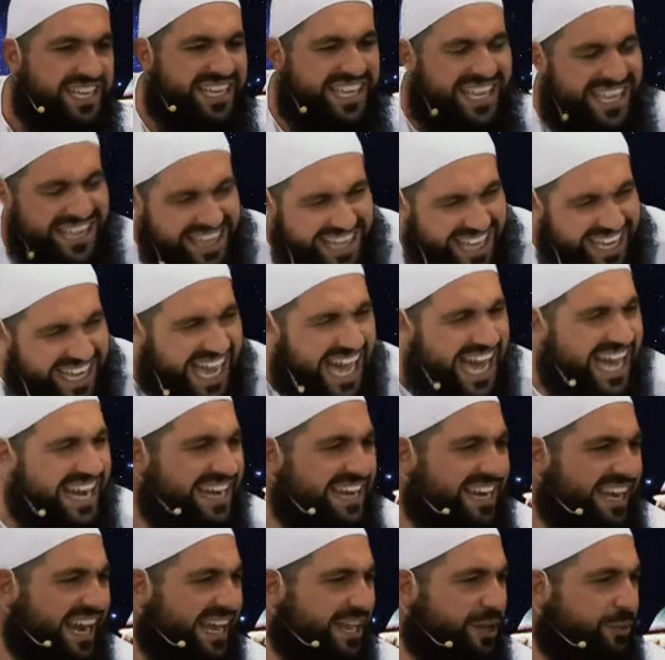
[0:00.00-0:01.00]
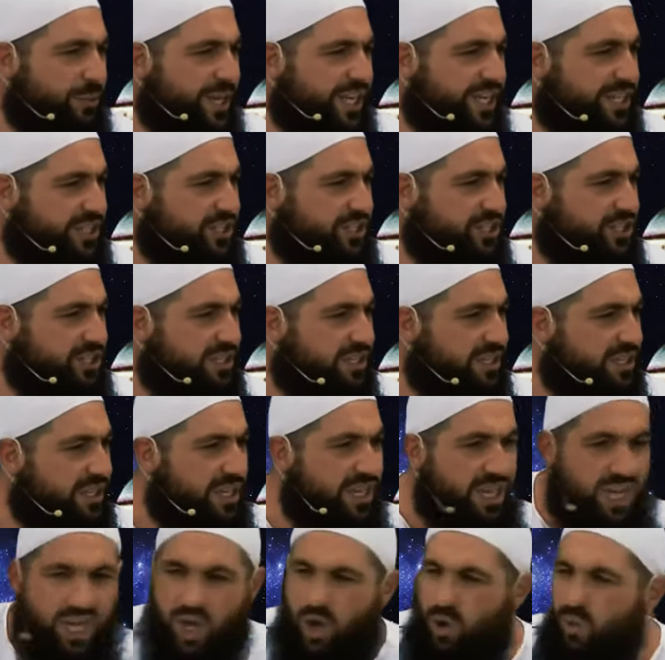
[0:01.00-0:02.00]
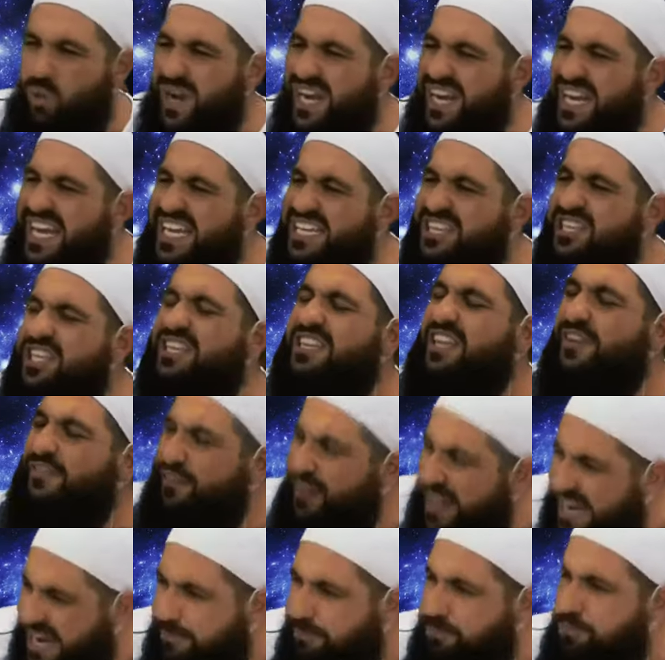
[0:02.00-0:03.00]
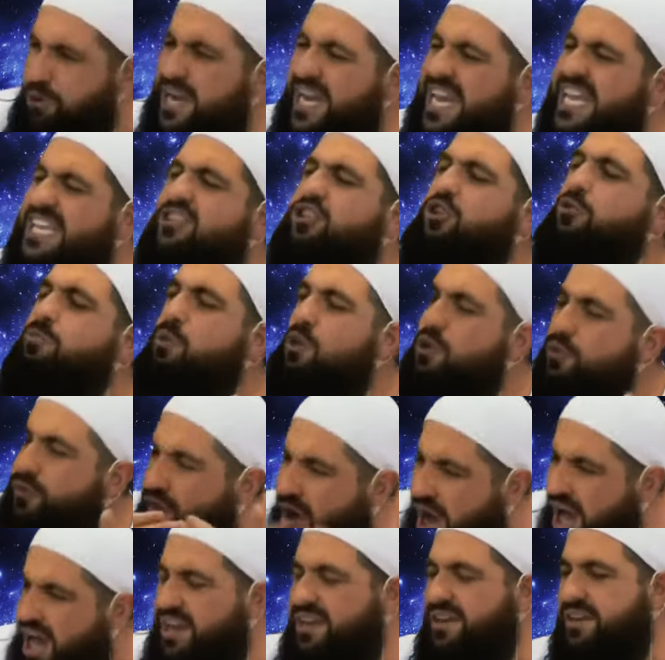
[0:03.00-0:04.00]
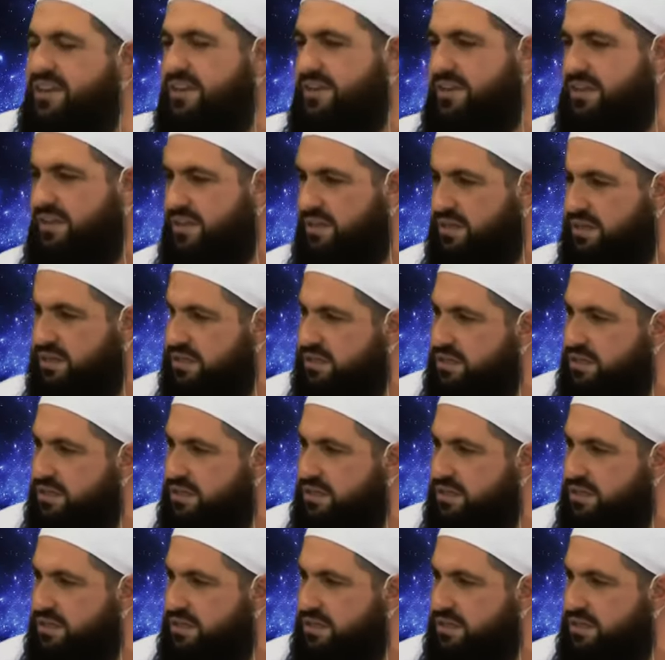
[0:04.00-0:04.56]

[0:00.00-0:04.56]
Kindergarten language. We need to develop, we need to move on.